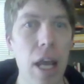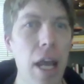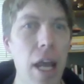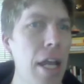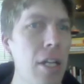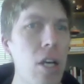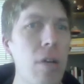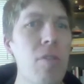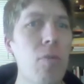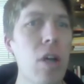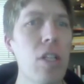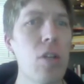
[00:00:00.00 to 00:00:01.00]
In terms of
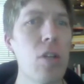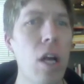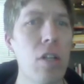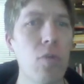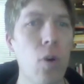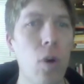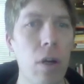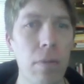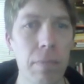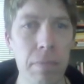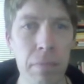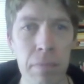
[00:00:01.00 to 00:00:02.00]
what to watch for,
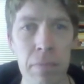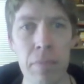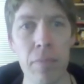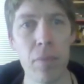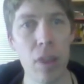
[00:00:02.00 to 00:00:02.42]
the